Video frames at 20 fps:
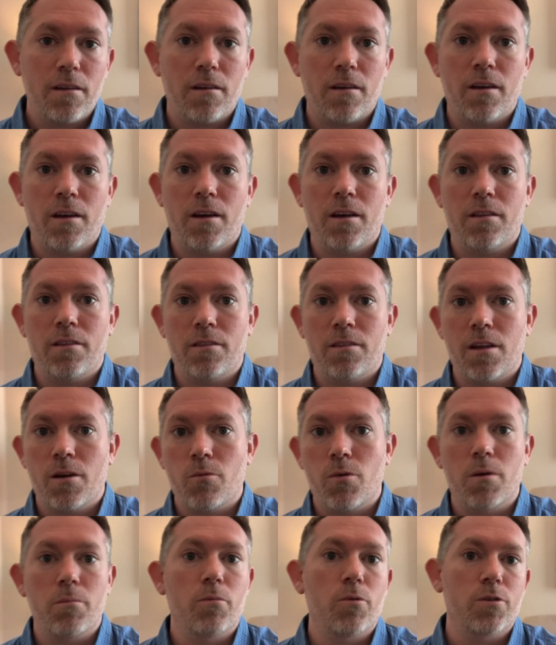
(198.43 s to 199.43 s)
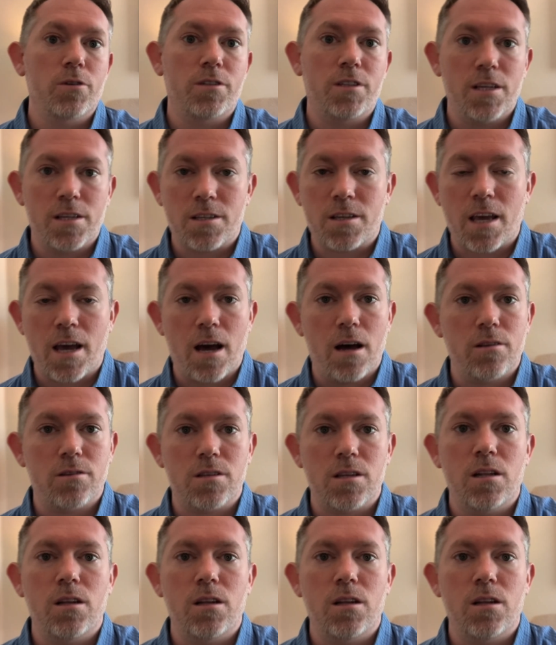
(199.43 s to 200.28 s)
and they want more discounts,